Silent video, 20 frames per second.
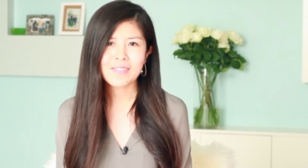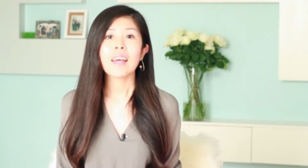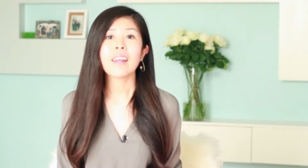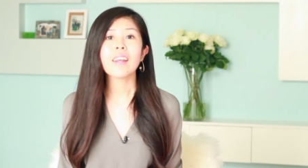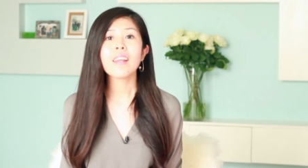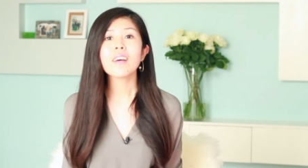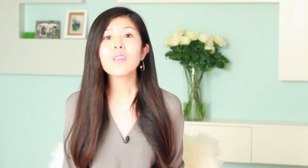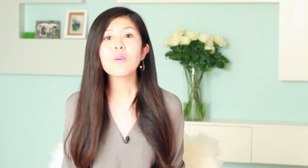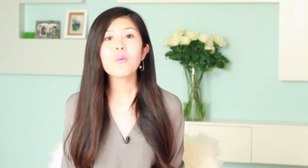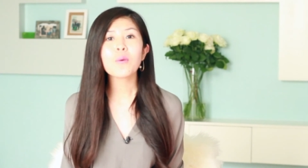
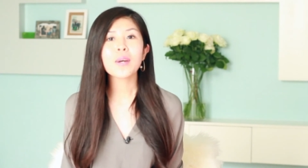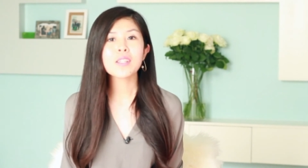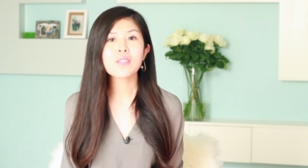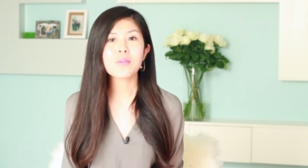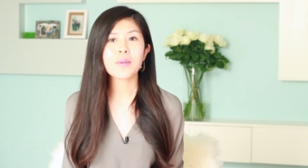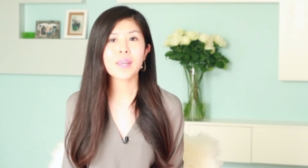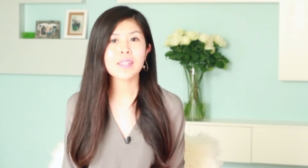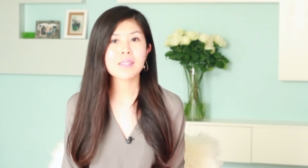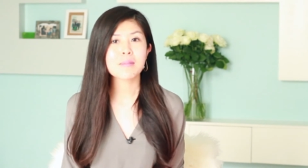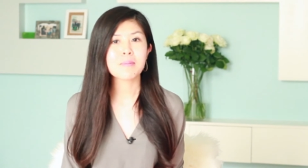Another way
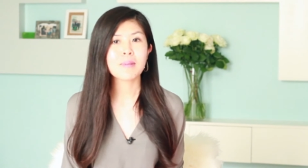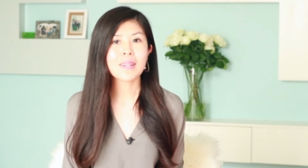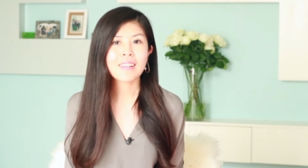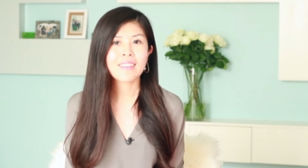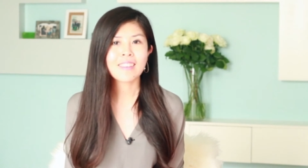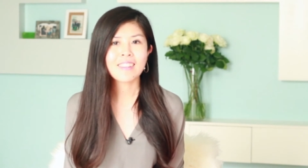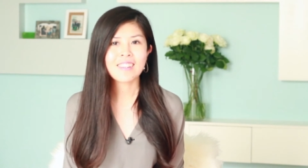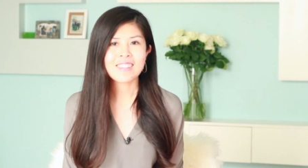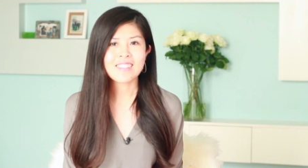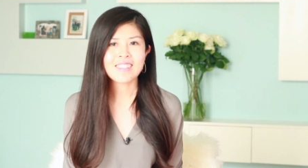to
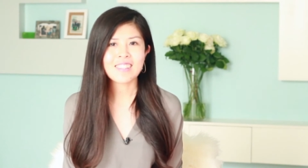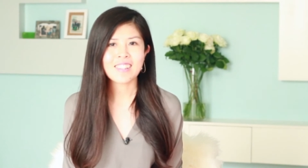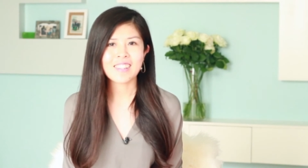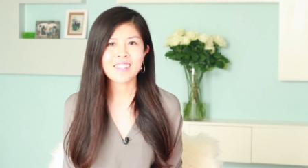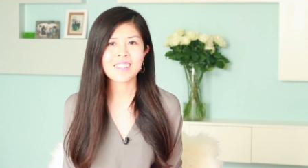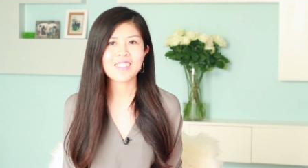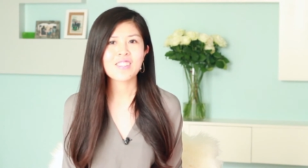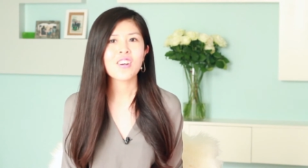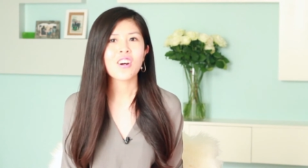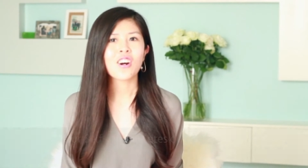explain this
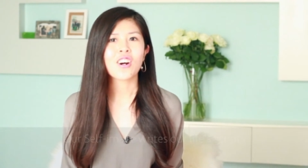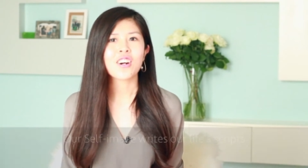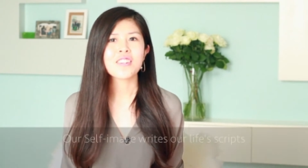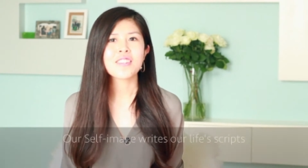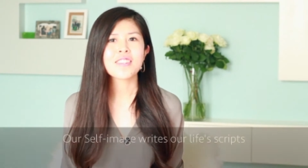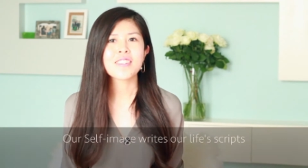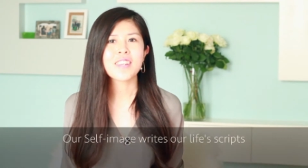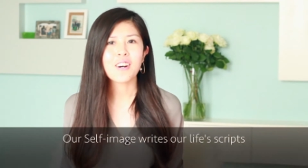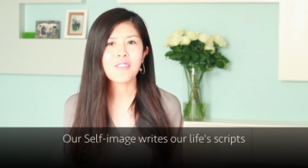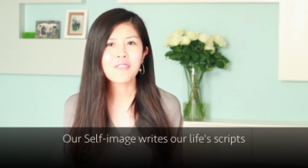is our
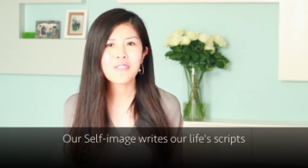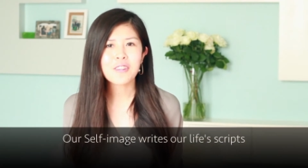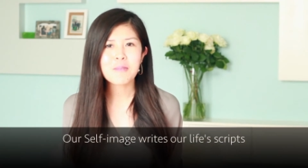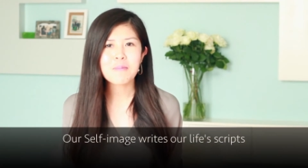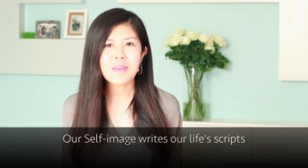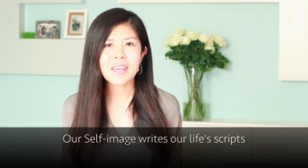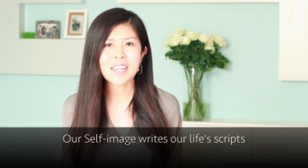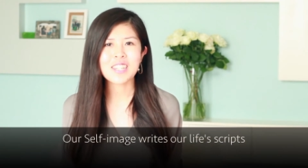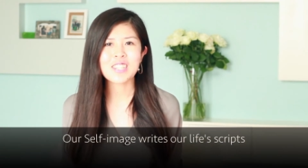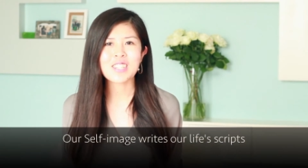
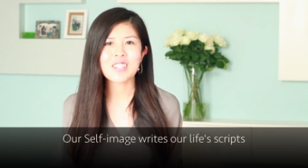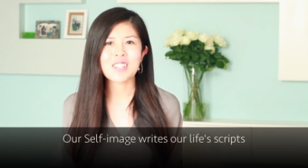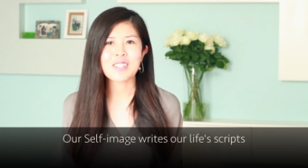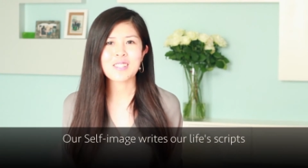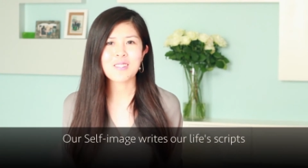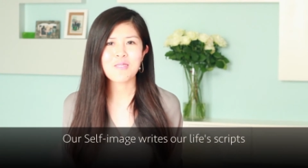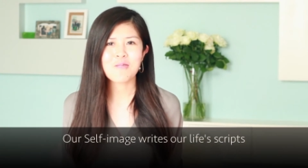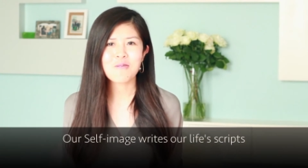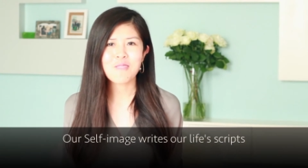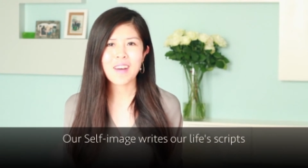self-image is
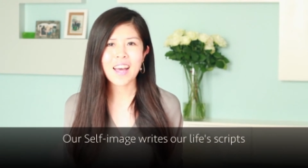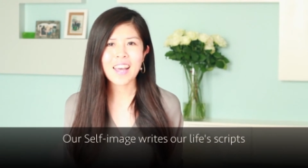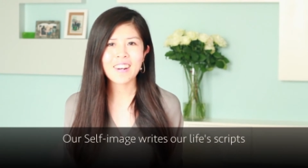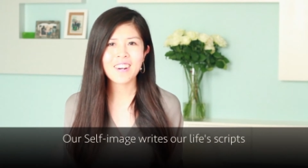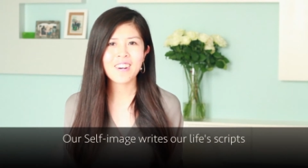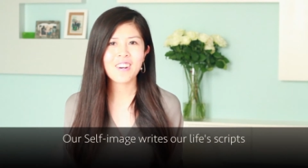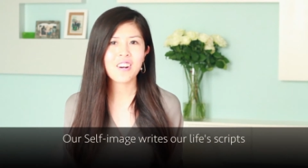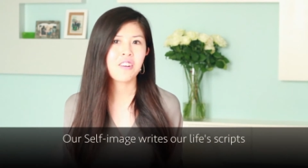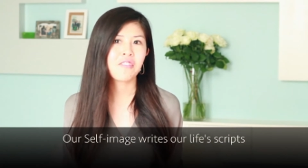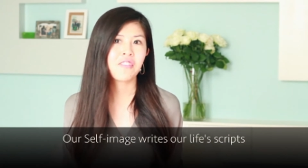the
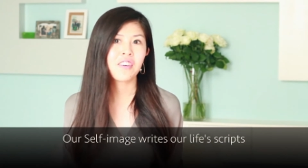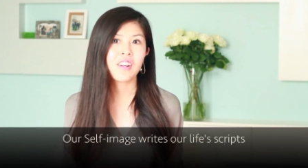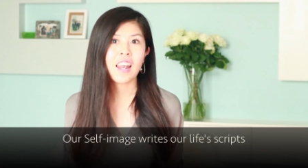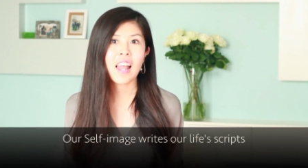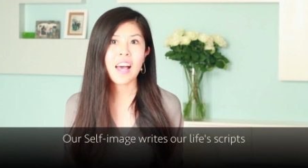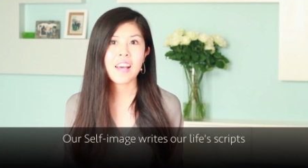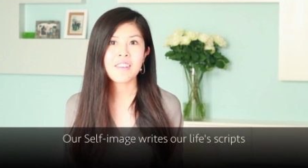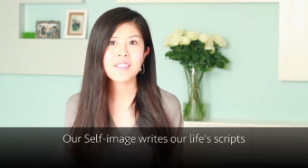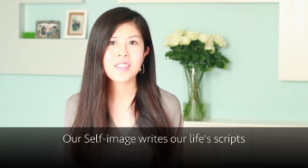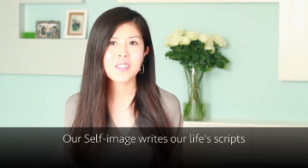writer of our
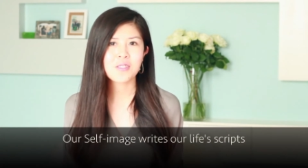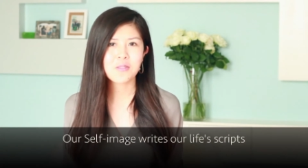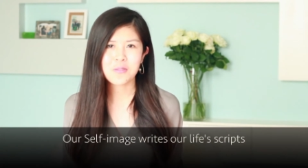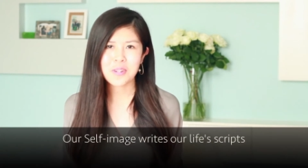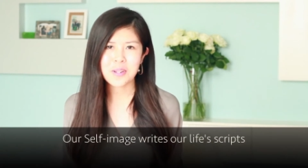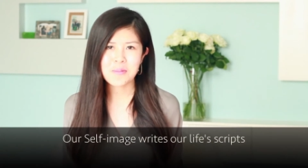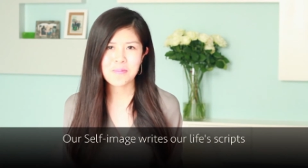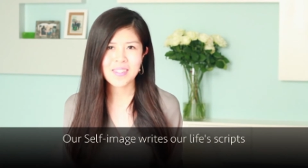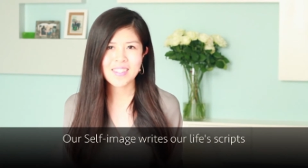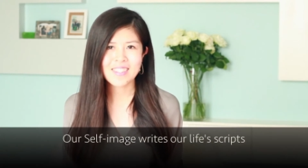life
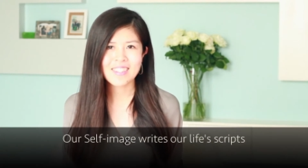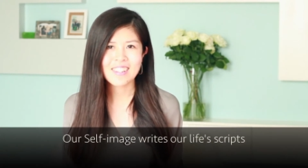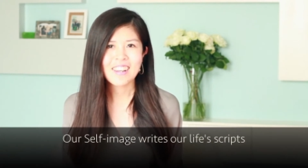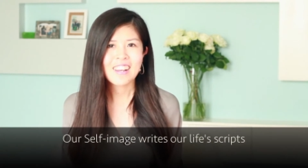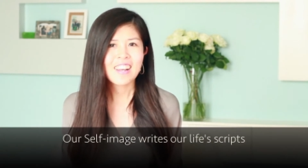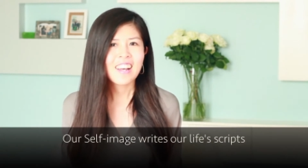scripts.